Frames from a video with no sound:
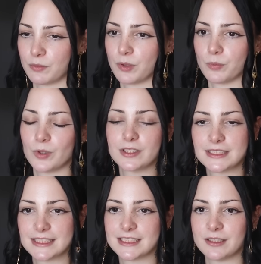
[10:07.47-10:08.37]
The reward
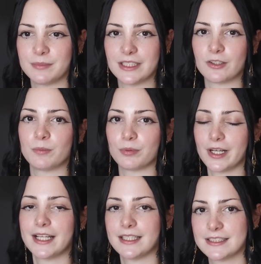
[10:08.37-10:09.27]
system in our
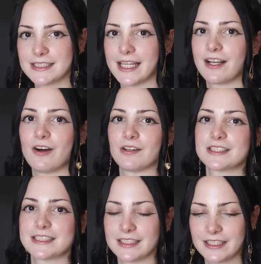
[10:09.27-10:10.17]
brains that
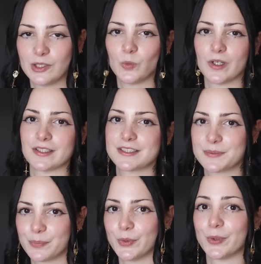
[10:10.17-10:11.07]
constantly wants
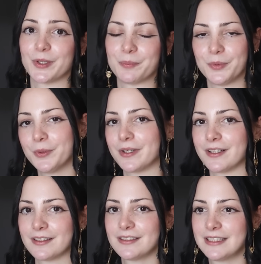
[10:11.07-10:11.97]
more and
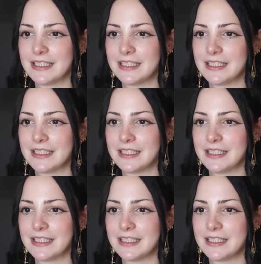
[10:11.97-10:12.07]
more,